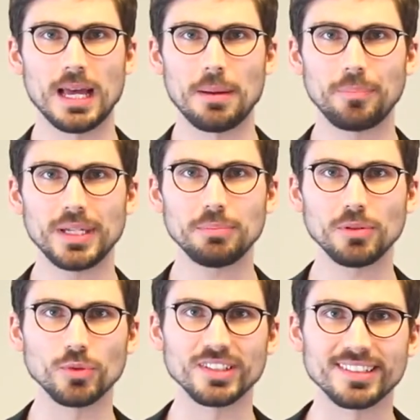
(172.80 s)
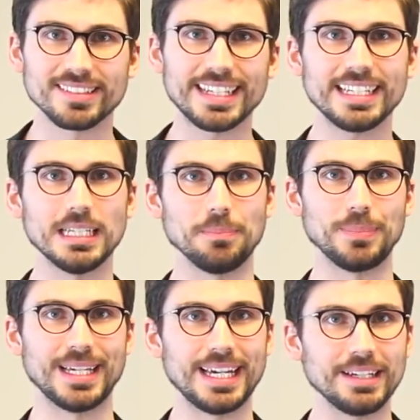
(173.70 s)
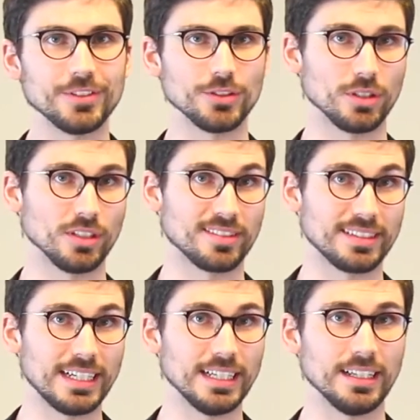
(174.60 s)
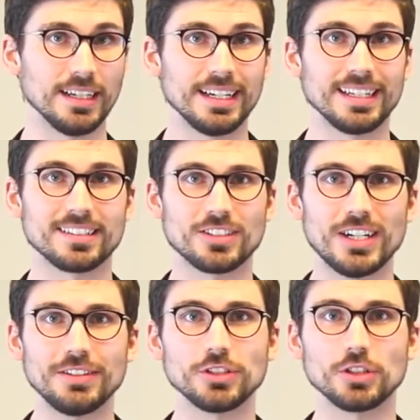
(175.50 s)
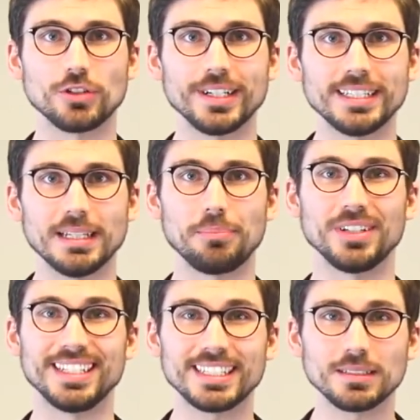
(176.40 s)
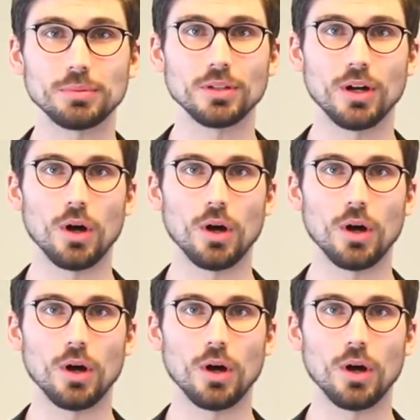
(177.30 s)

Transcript: People with a steady behavioral style strive to create a predictable,